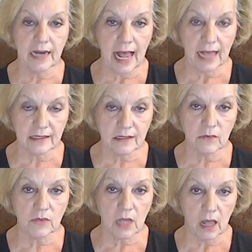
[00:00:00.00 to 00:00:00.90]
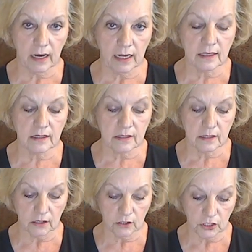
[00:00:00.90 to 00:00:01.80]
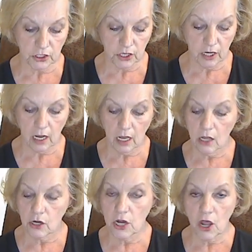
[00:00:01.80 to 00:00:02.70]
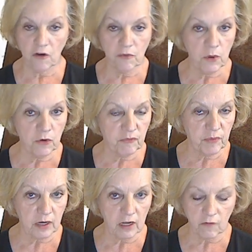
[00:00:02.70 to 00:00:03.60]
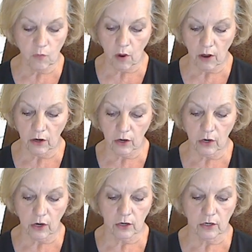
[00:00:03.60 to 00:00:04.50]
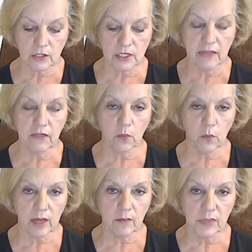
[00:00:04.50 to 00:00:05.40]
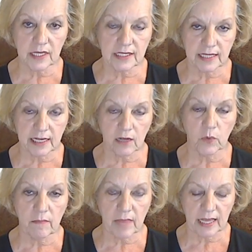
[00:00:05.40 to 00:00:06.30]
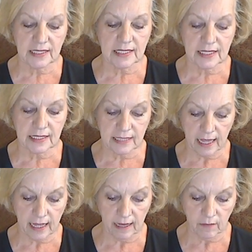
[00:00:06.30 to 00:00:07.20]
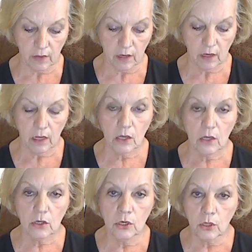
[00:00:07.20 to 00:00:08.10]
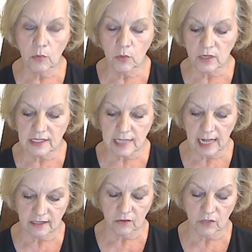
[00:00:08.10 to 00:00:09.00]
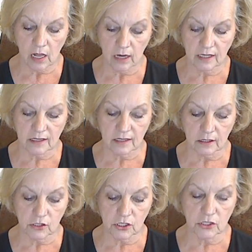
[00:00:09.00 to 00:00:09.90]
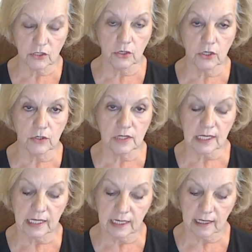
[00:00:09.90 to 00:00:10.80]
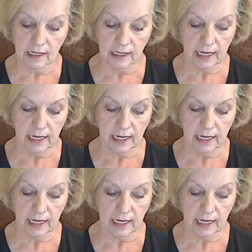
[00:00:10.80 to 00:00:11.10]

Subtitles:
Numerous isotonic solutions are used clinically and administered intravenously. Common isotonic solutions include normal saline,